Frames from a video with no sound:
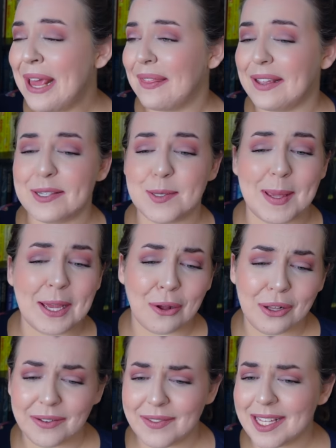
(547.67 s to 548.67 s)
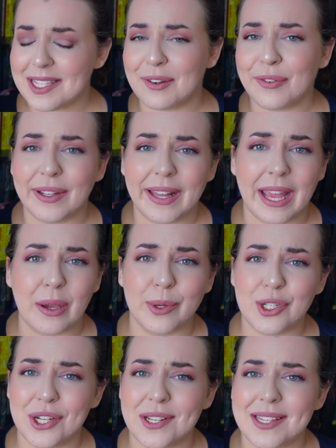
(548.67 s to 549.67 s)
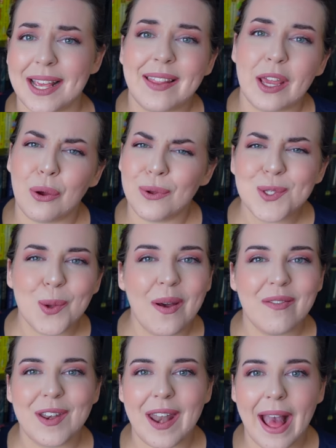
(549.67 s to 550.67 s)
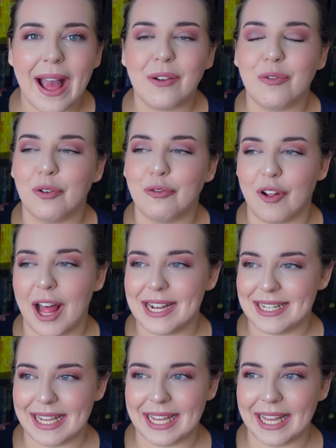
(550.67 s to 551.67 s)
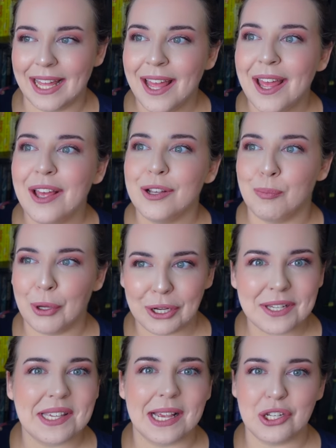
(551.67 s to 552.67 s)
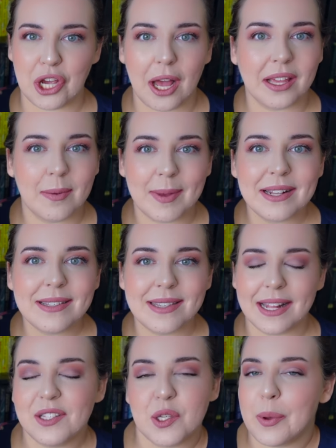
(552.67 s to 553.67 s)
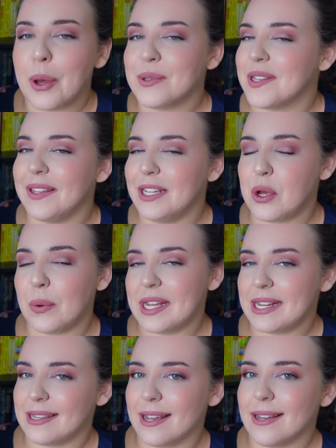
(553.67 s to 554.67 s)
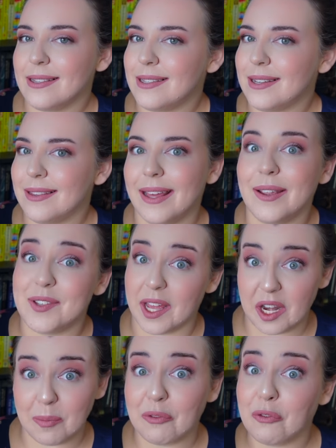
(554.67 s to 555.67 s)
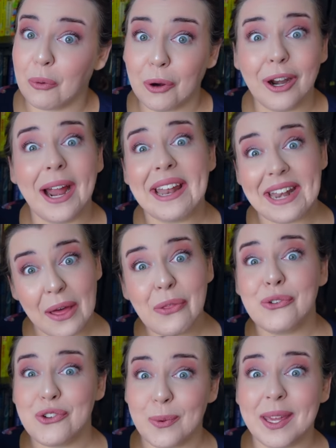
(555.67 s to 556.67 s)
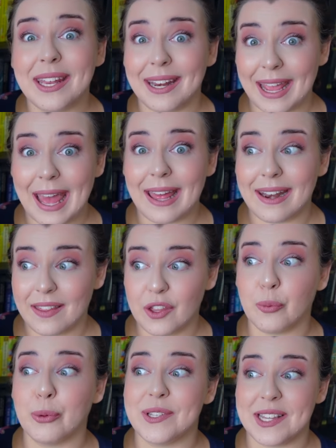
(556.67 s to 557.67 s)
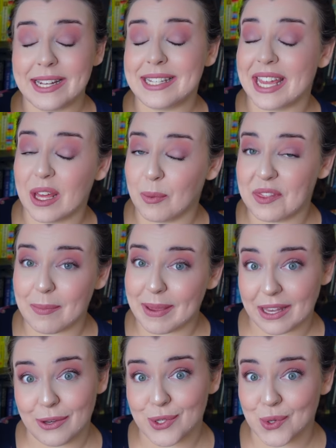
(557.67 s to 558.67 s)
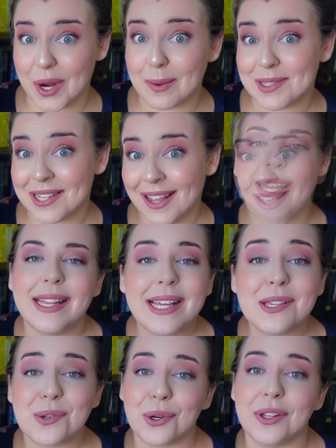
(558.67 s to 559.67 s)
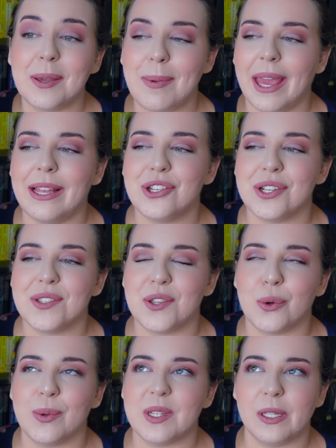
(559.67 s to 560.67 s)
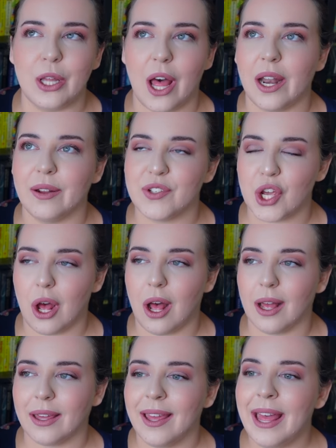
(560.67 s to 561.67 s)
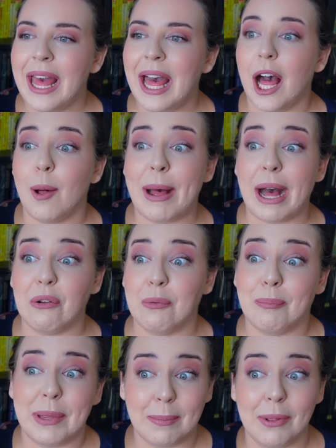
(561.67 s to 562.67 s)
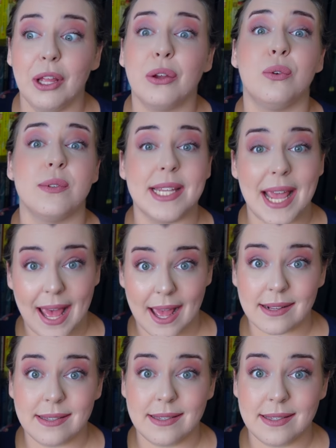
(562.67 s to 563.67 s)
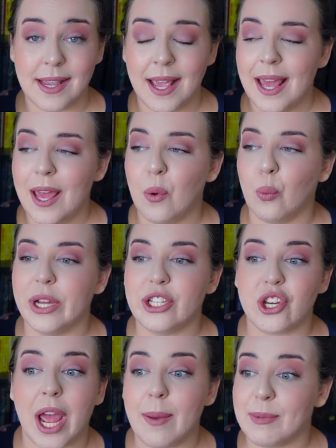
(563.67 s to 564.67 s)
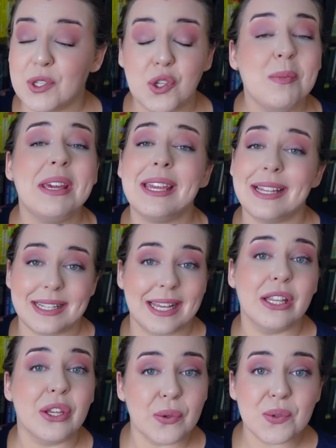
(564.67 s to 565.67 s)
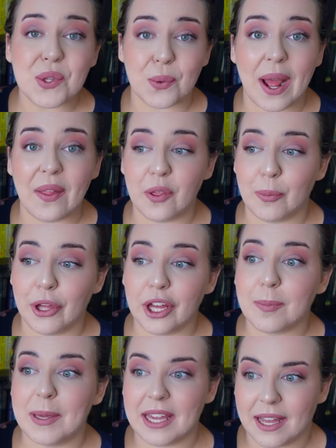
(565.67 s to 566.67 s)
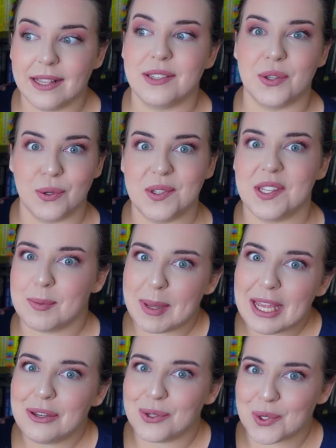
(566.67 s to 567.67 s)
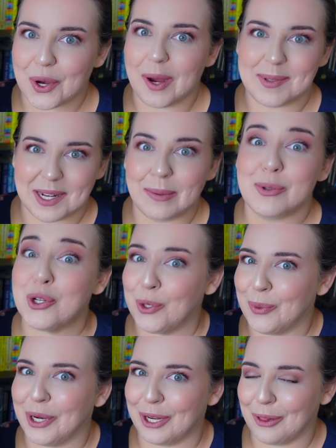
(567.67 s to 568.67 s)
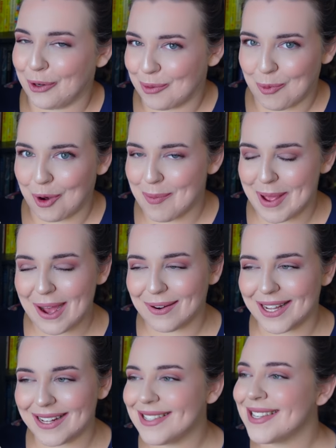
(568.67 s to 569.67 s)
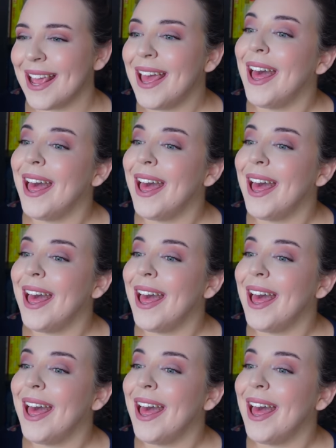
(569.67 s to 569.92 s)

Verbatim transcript: They speak all of these different languages and they also have a knack for finding books and documents that supposedly don't exist. They've done it before and now they're doing it again and they're presenting him with the manuscript. In these early pages, there was a lot of talk about biblical texts, which I'm assuming continues throughout the book because there's this manuscript and I'm sure we're going to learn more about it.